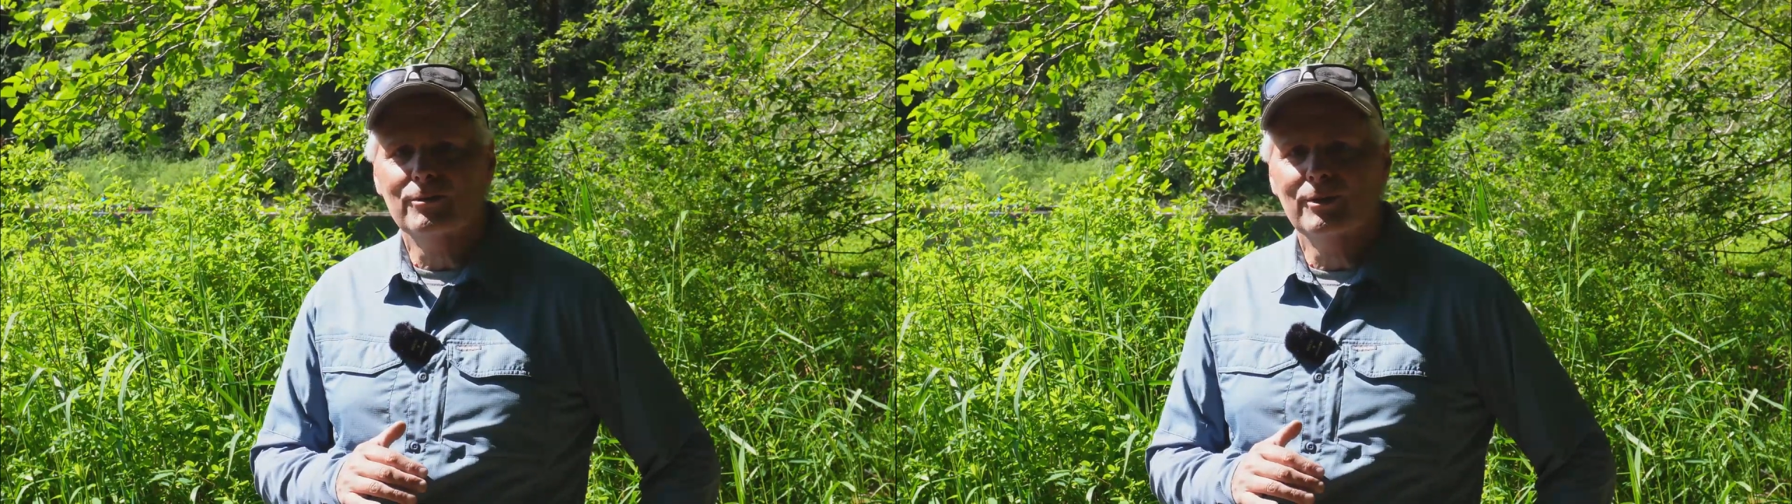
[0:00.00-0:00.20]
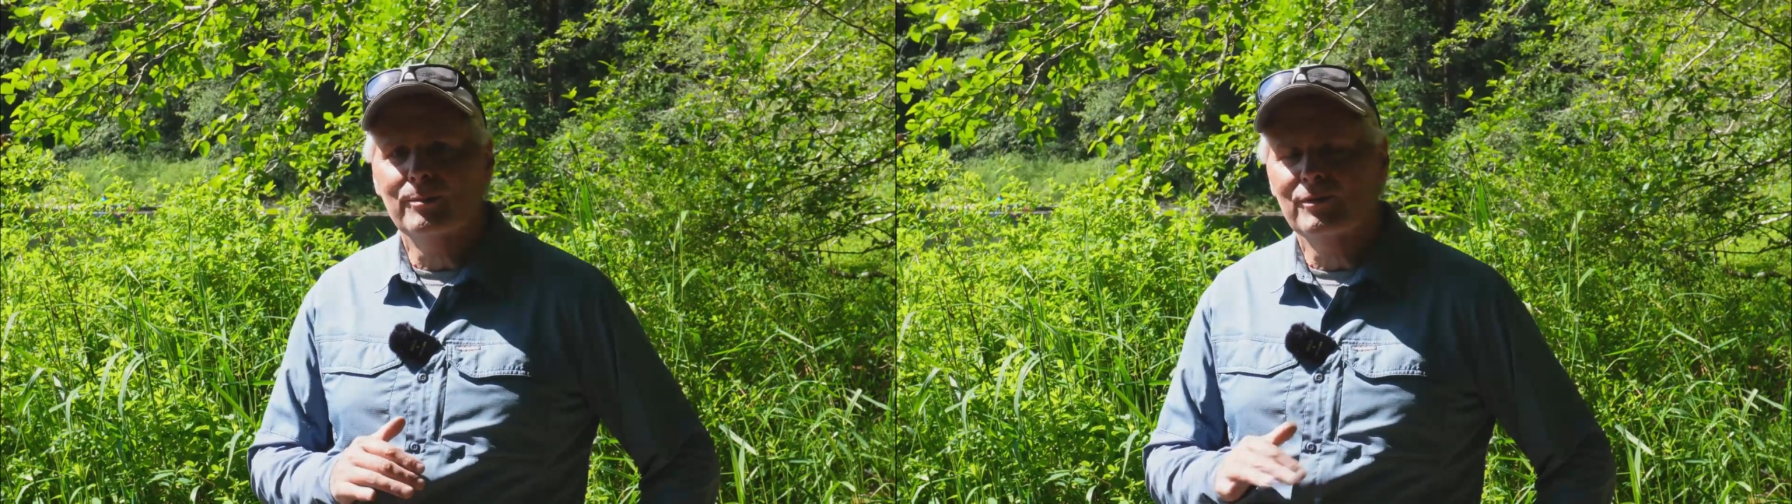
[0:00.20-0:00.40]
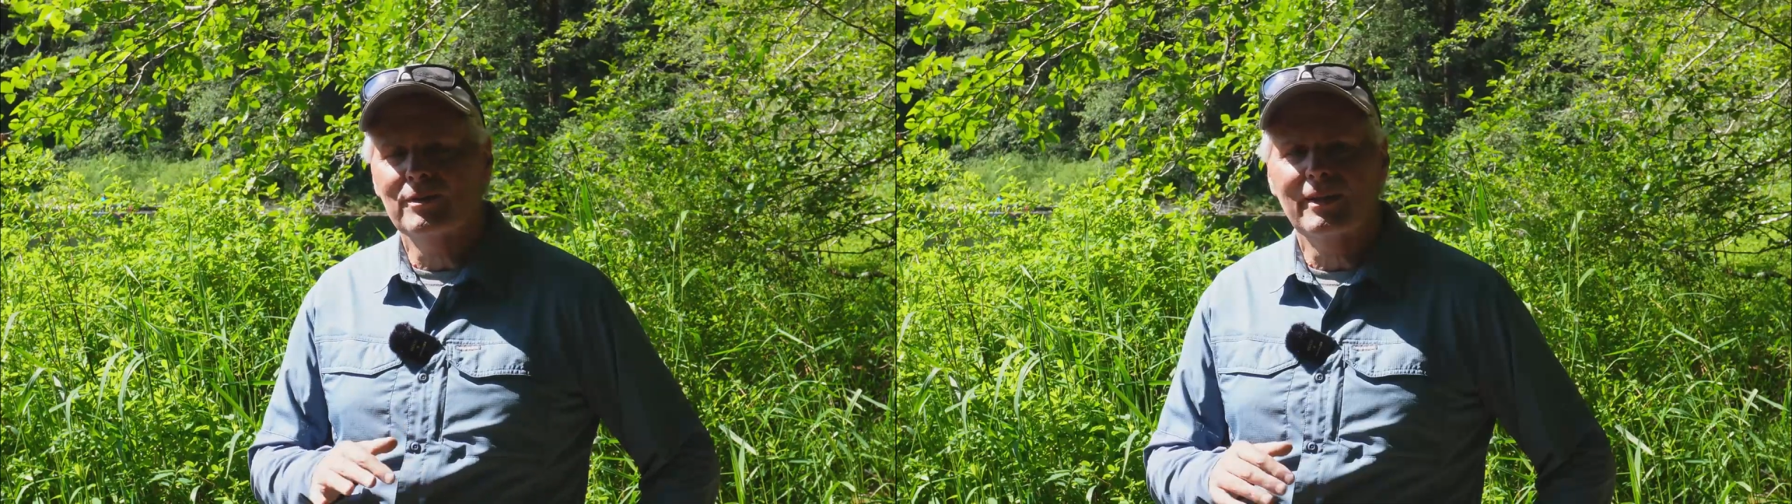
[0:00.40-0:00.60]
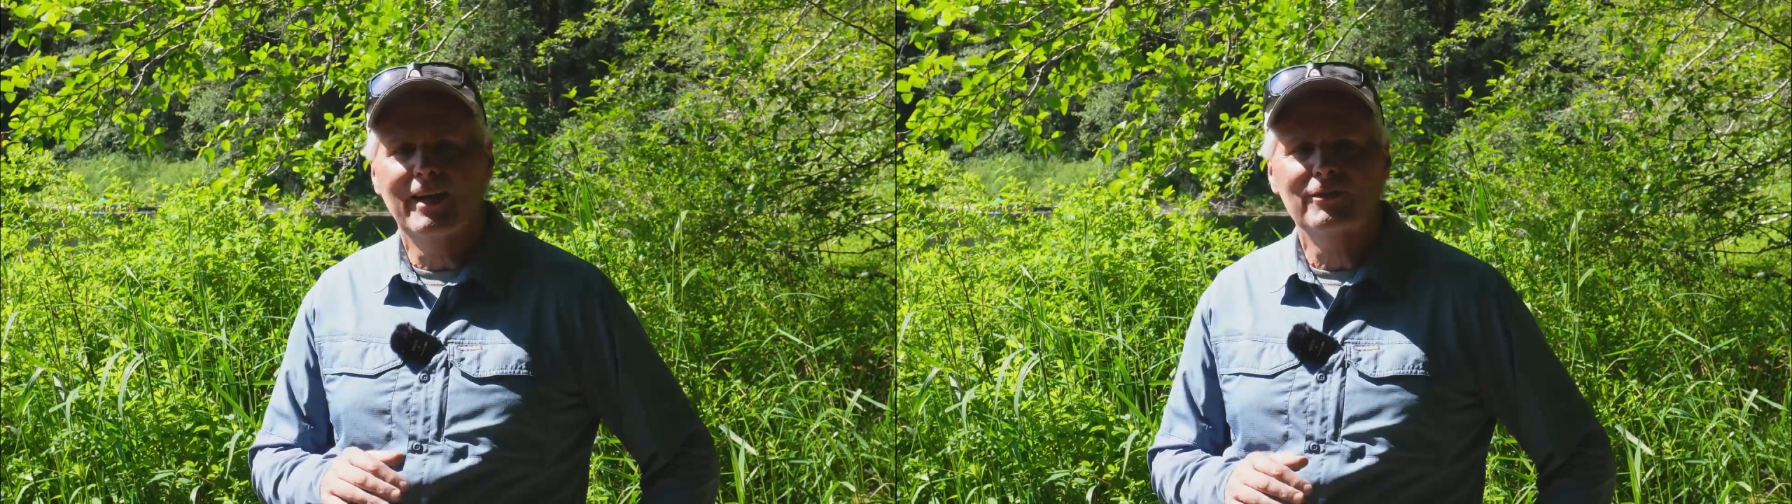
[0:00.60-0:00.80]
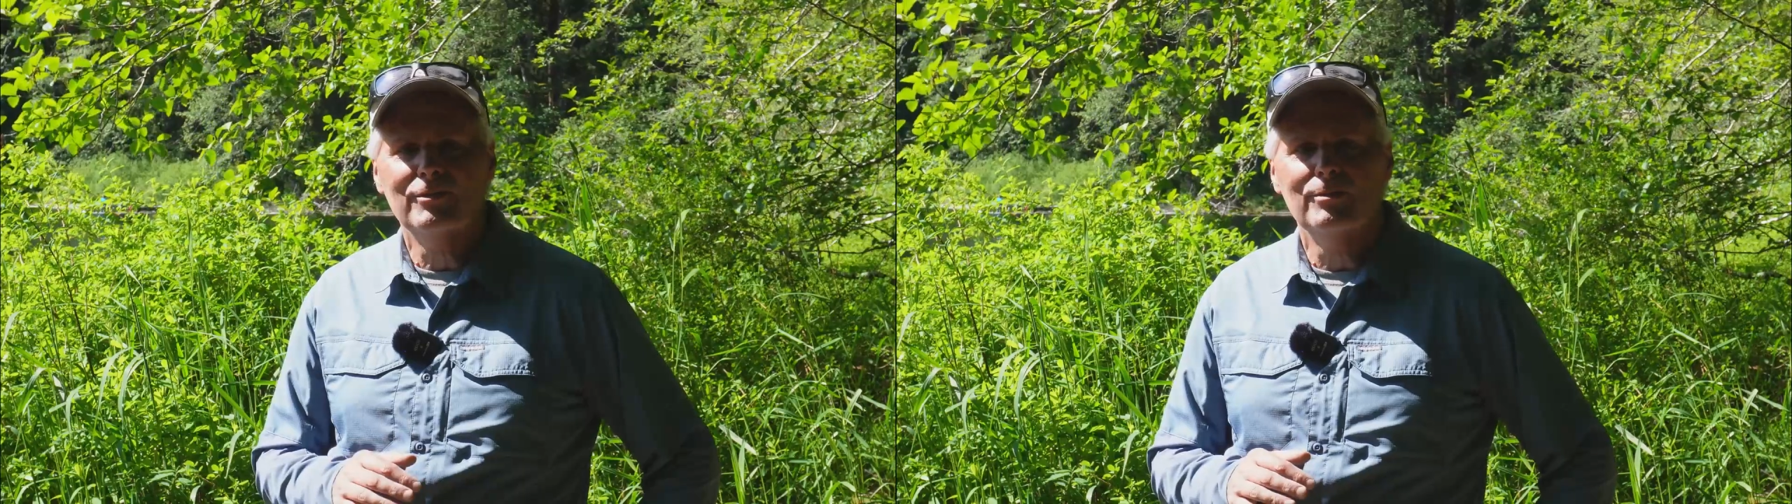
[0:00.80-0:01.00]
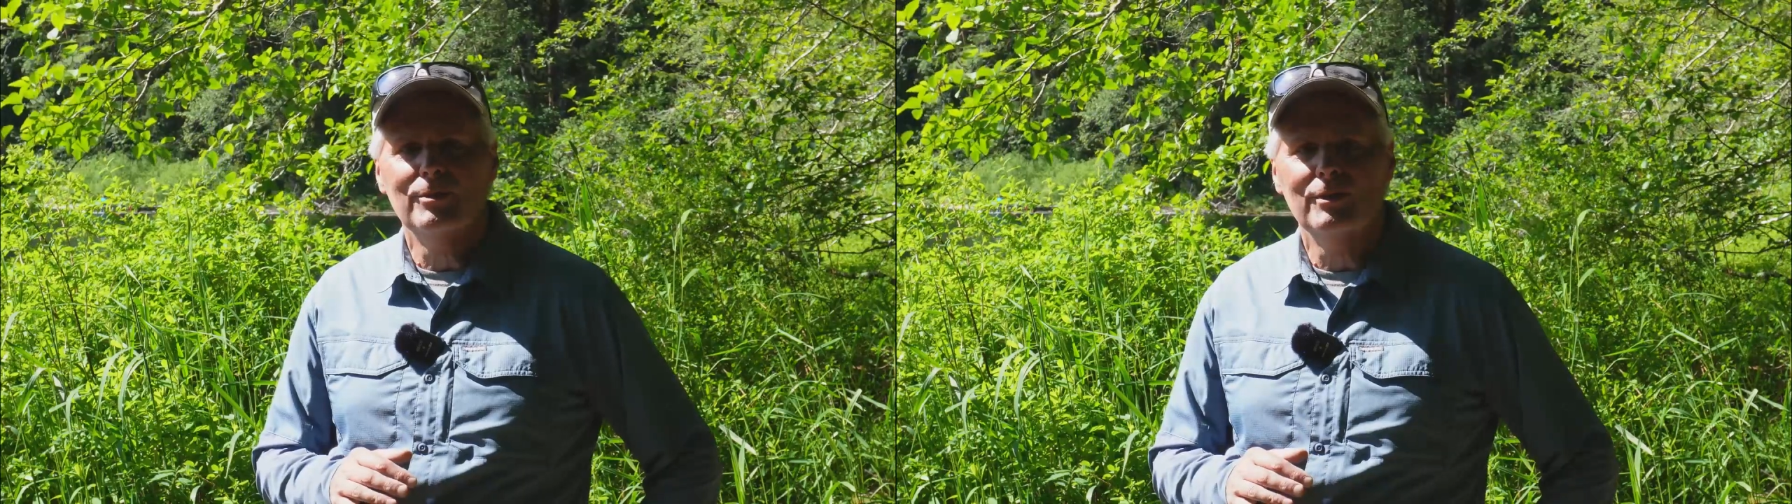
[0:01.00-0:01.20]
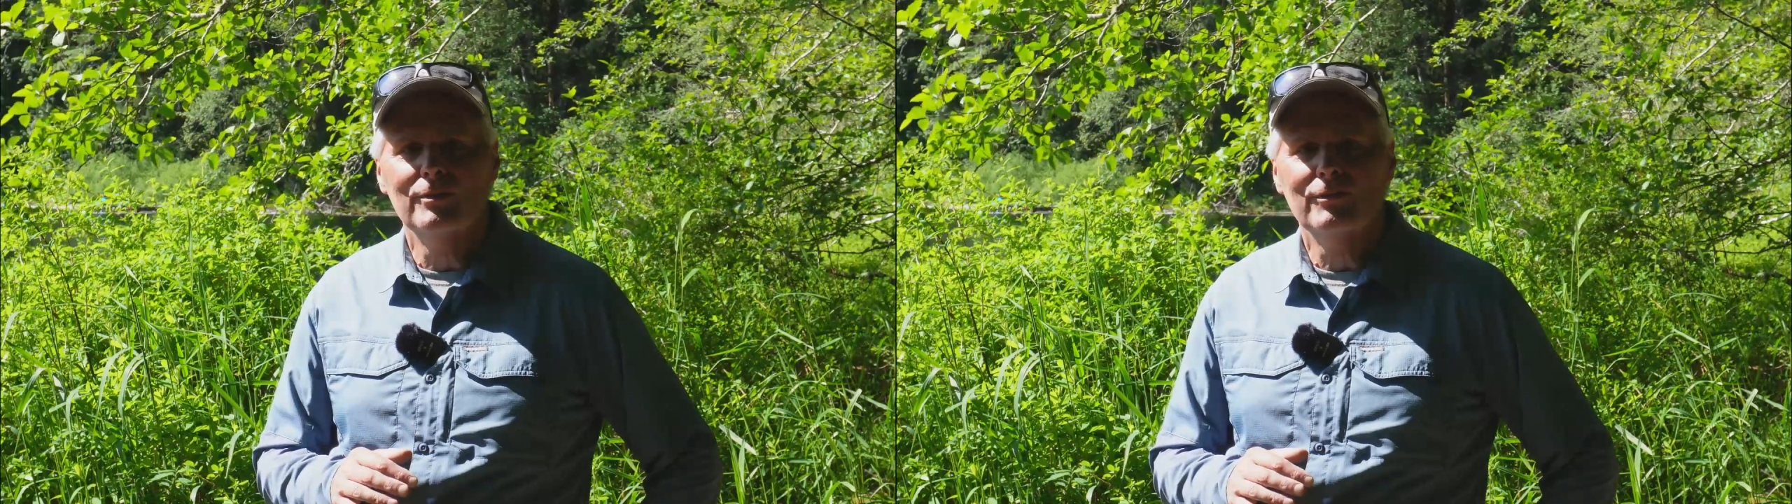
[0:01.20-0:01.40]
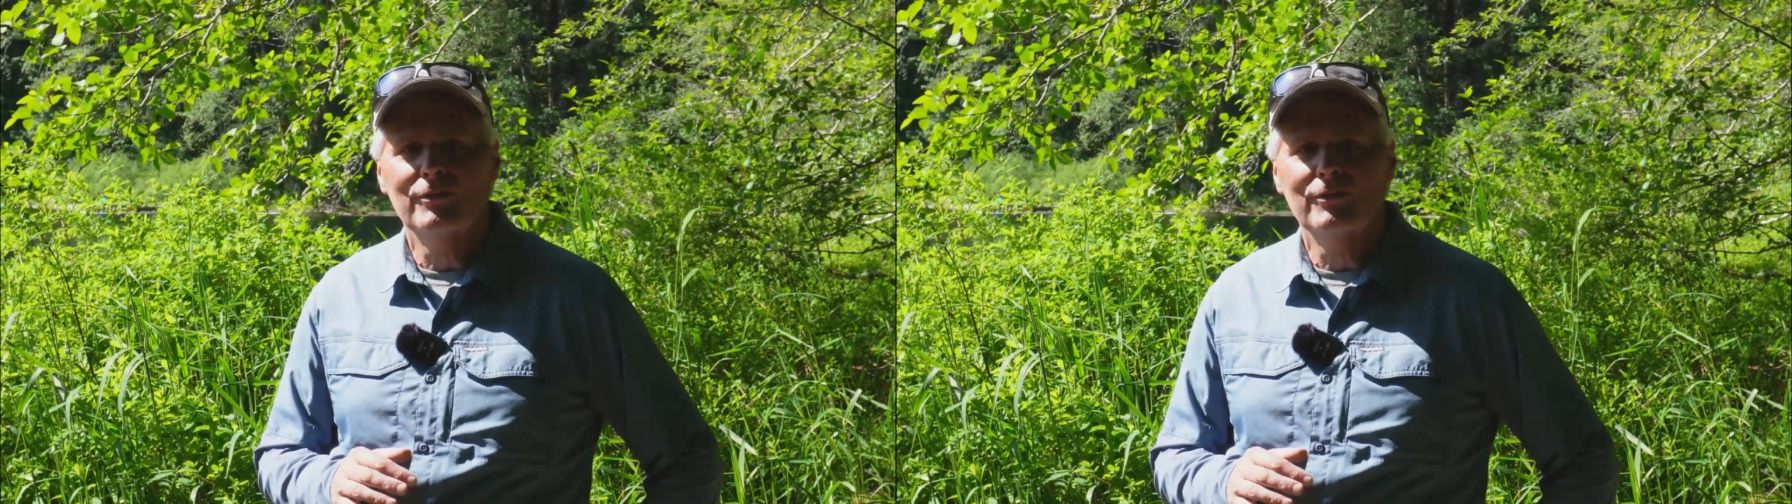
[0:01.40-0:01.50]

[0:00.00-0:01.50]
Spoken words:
trips in the last 2 years.